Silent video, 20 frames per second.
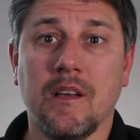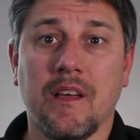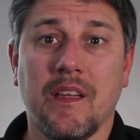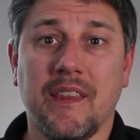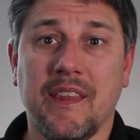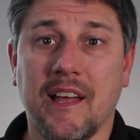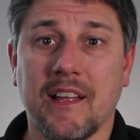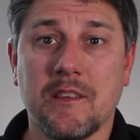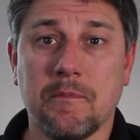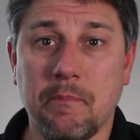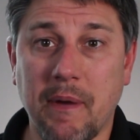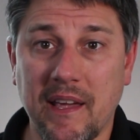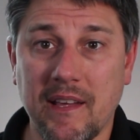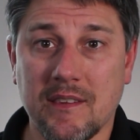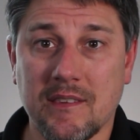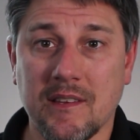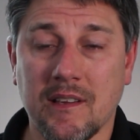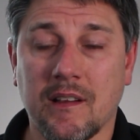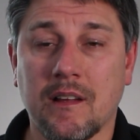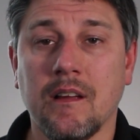That's
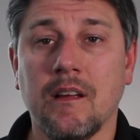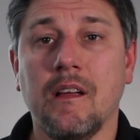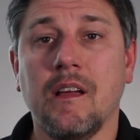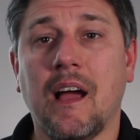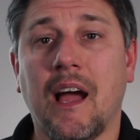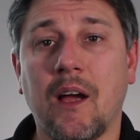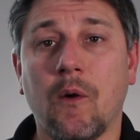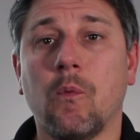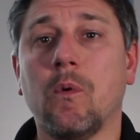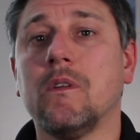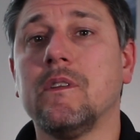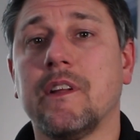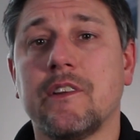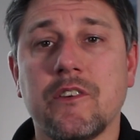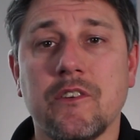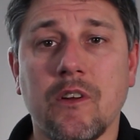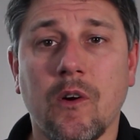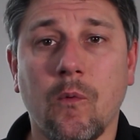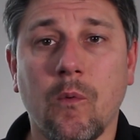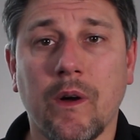basic. I will let
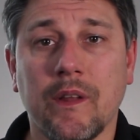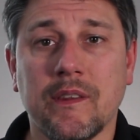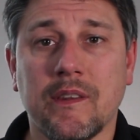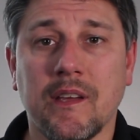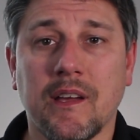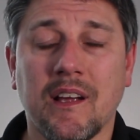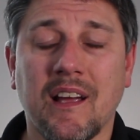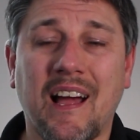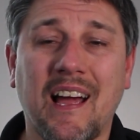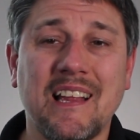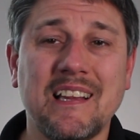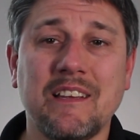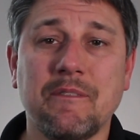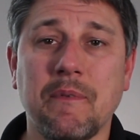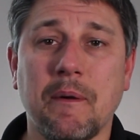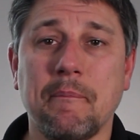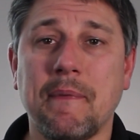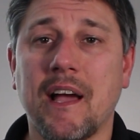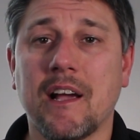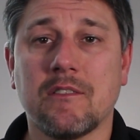you know one thing, I leave
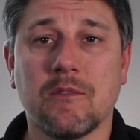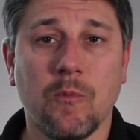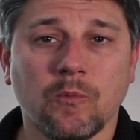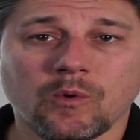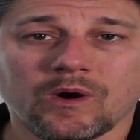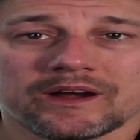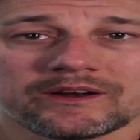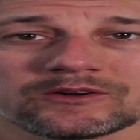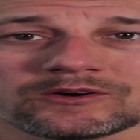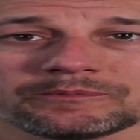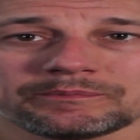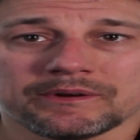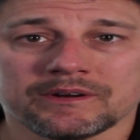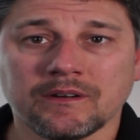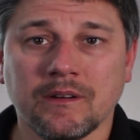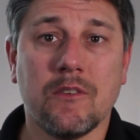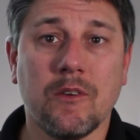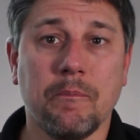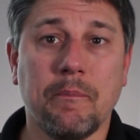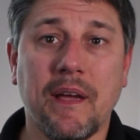my maximum wide
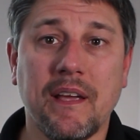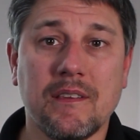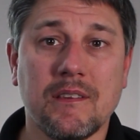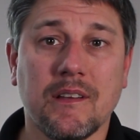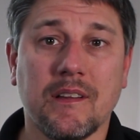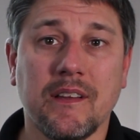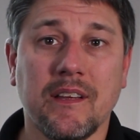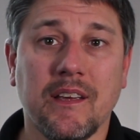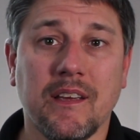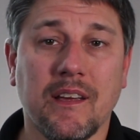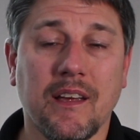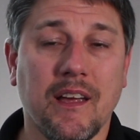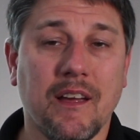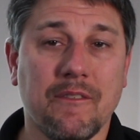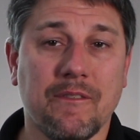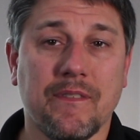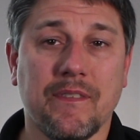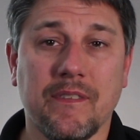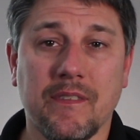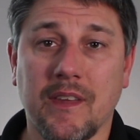open. So basically,
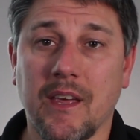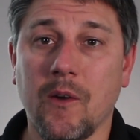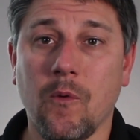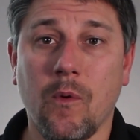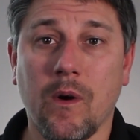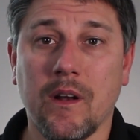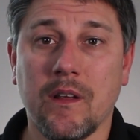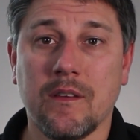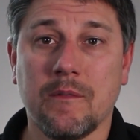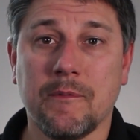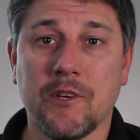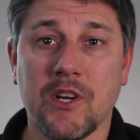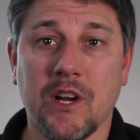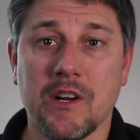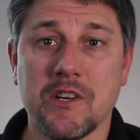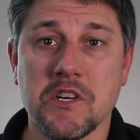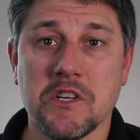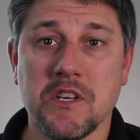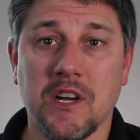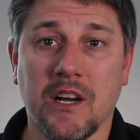if they want to
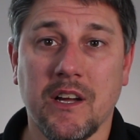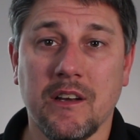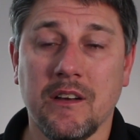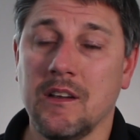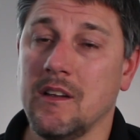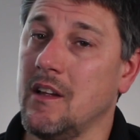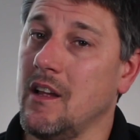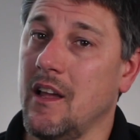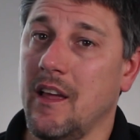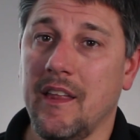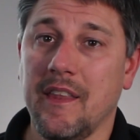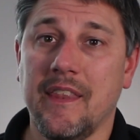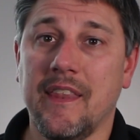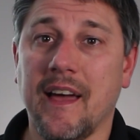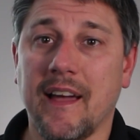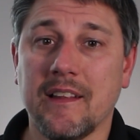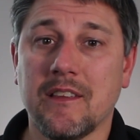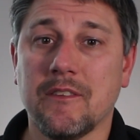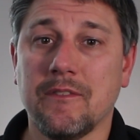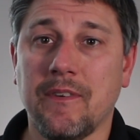charge a ton,
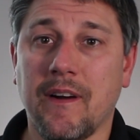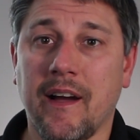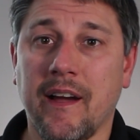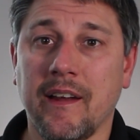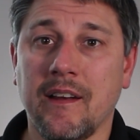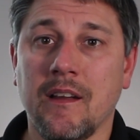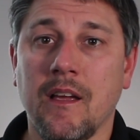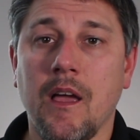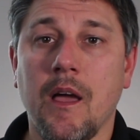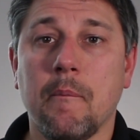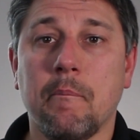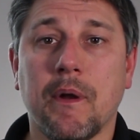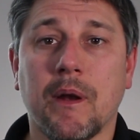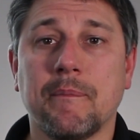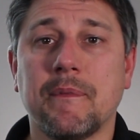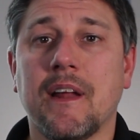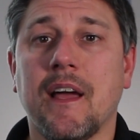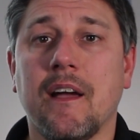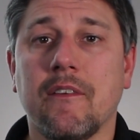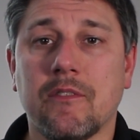that's fine, but I'm
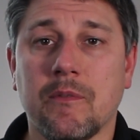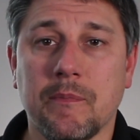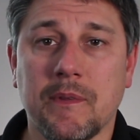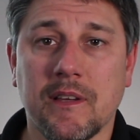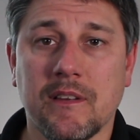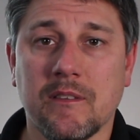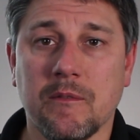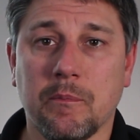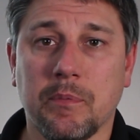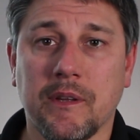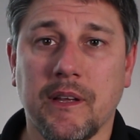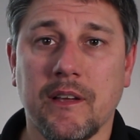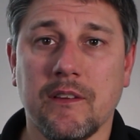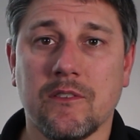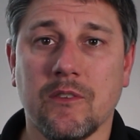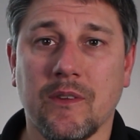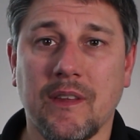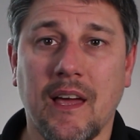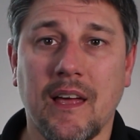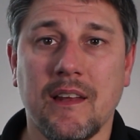going to have some things in place
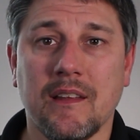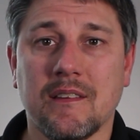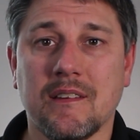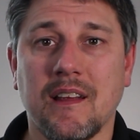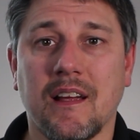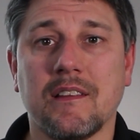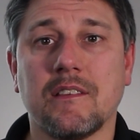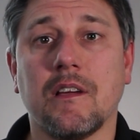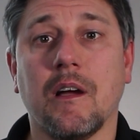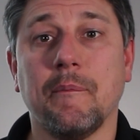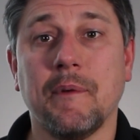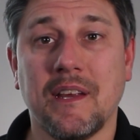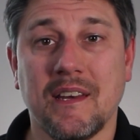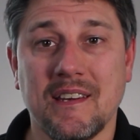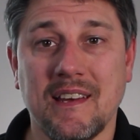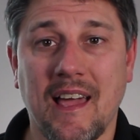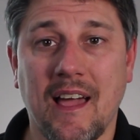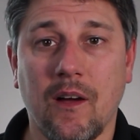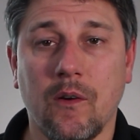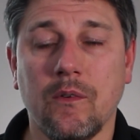so that it starts coming
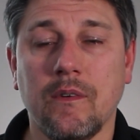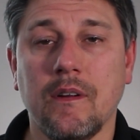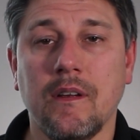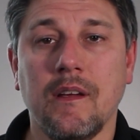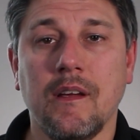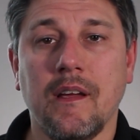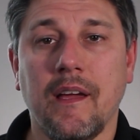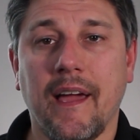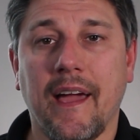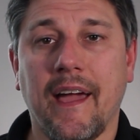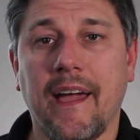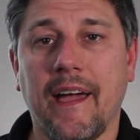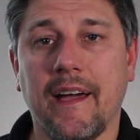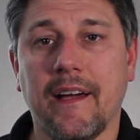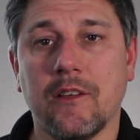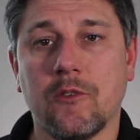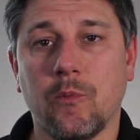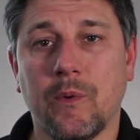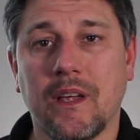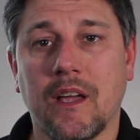down
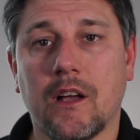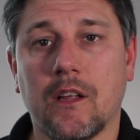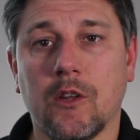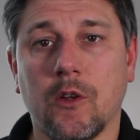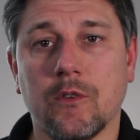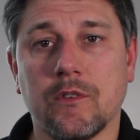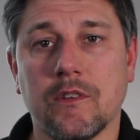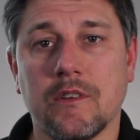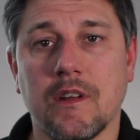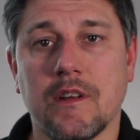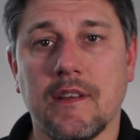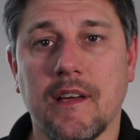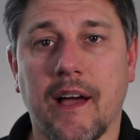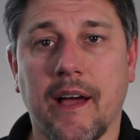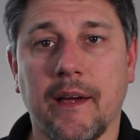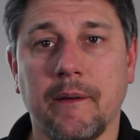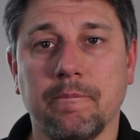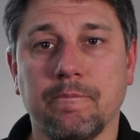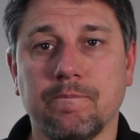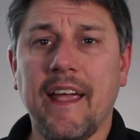as we get closer to time.